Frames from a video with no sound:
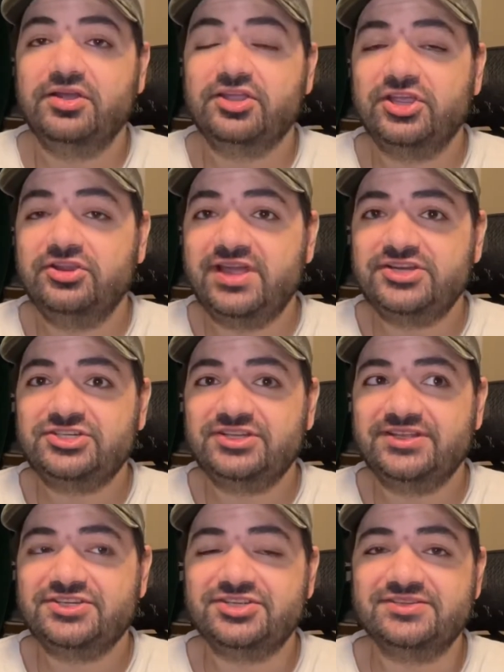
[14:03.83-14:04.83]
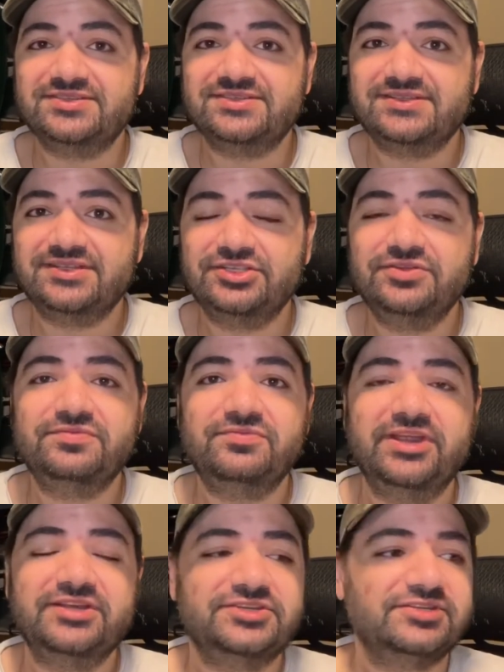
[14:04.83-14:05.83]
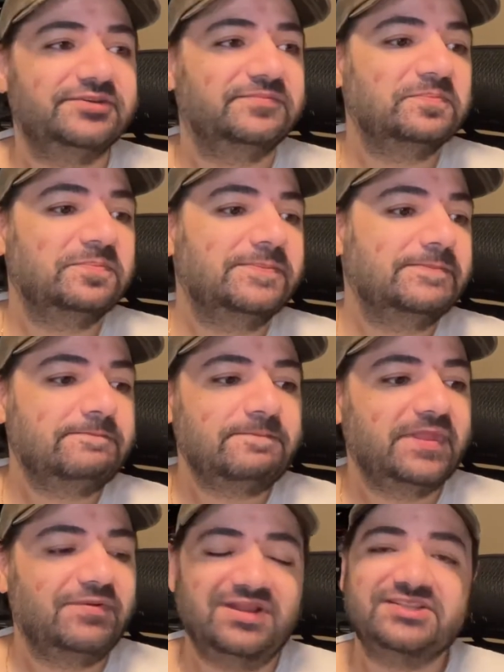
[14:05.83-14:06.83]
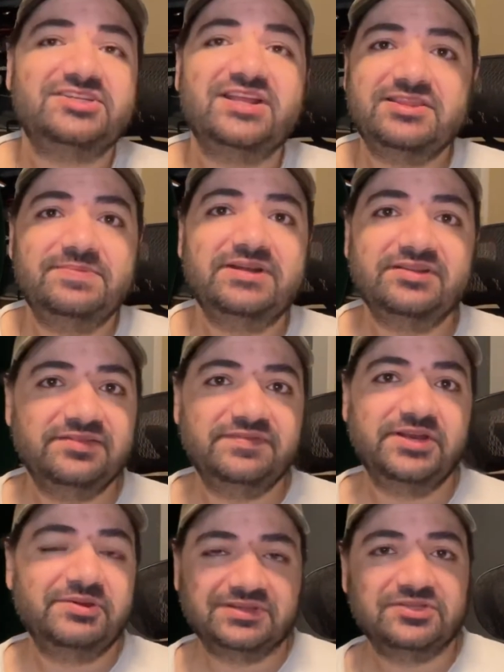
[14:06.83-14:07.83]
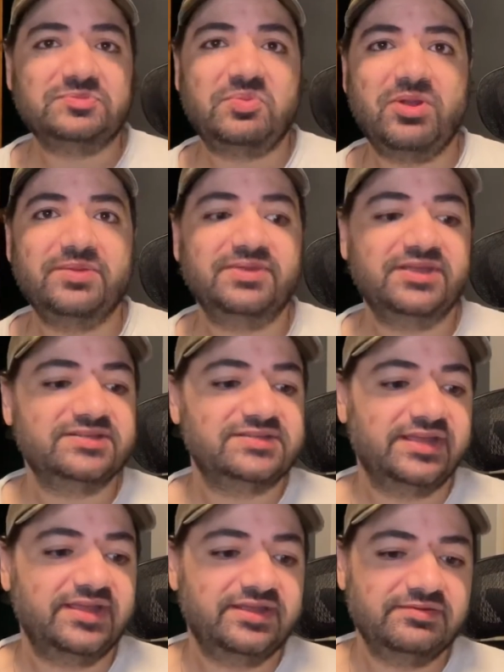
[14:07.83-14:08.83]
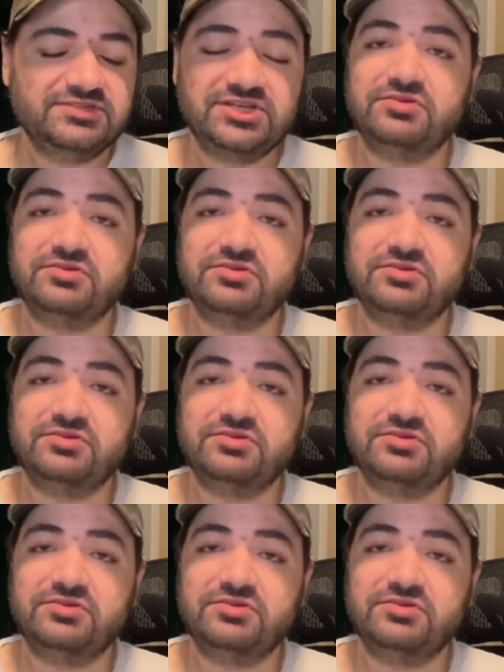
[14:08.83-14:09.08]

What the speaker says: Congratulations. You've reached, well, it's not the middle of the video at this point because I kind of was on a